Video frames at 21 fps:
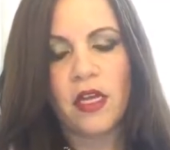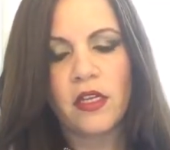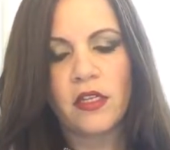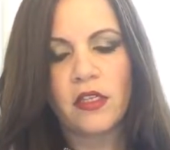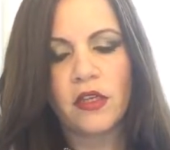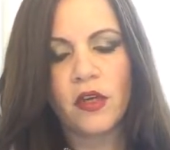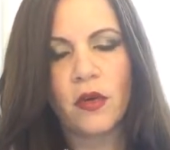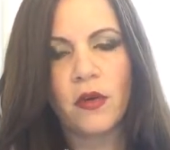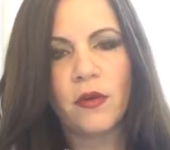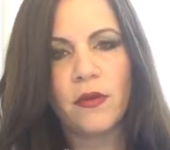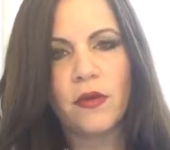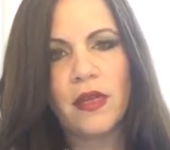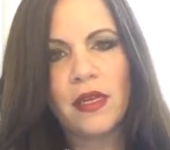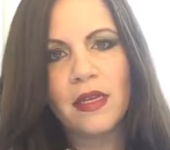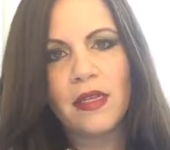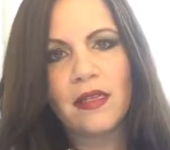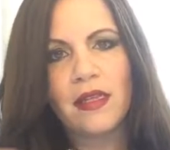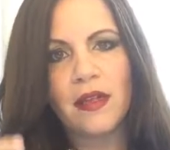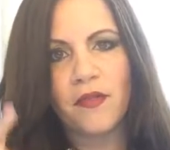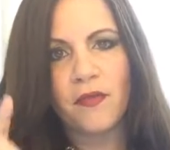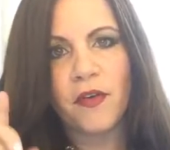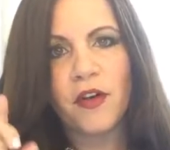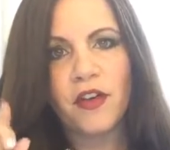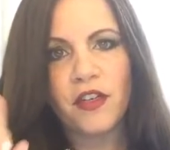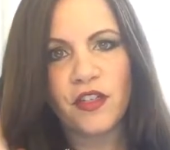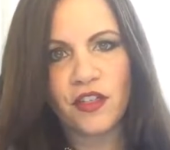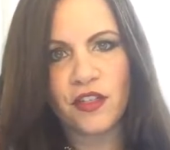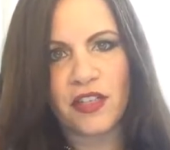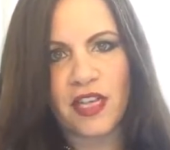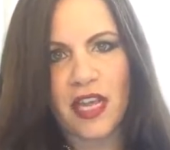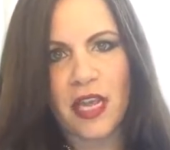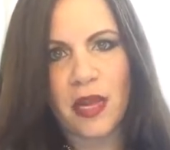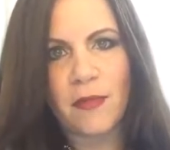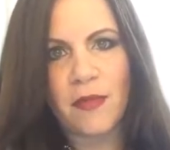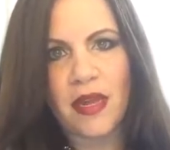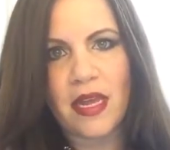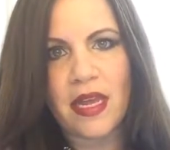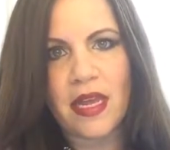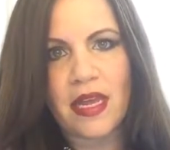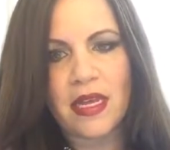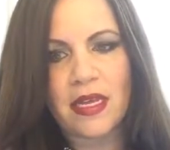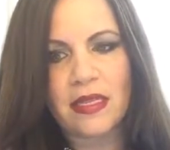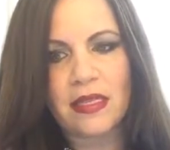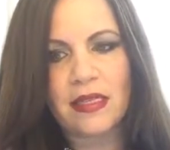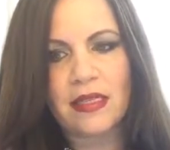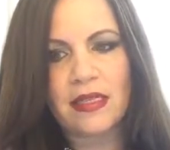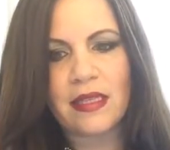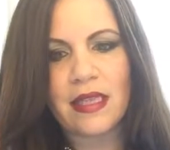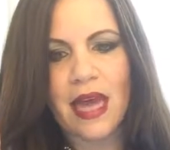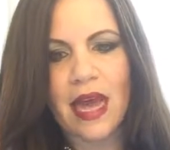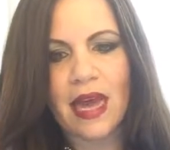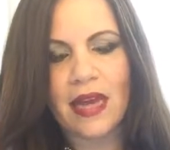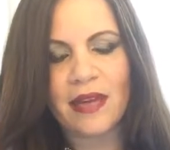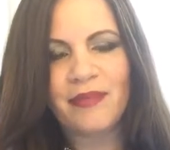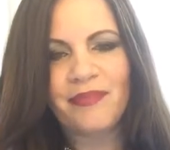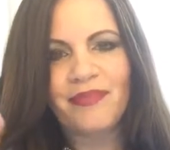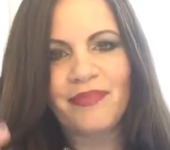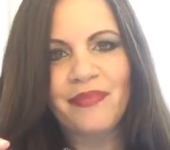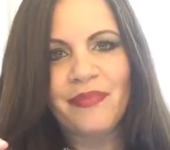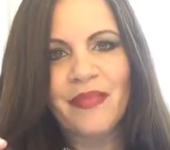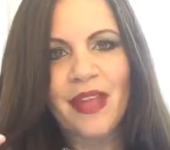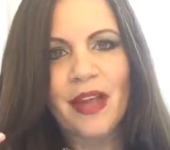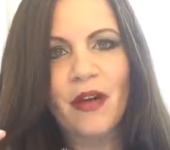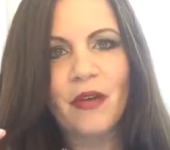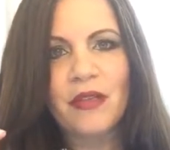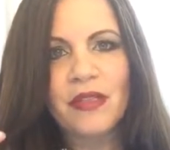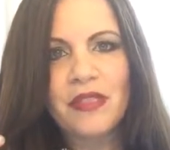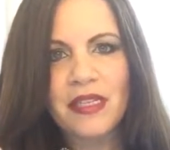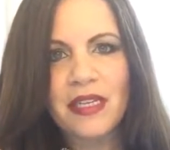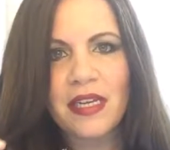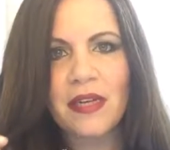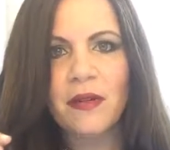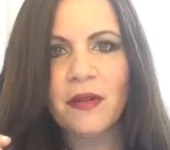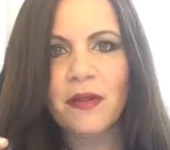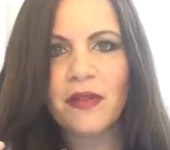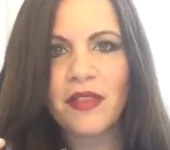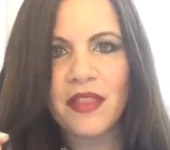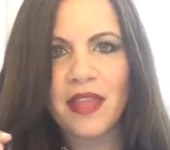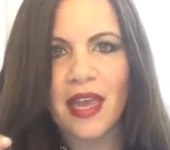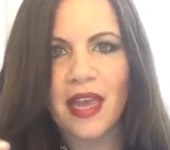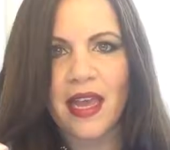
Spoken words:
So the first tip is that until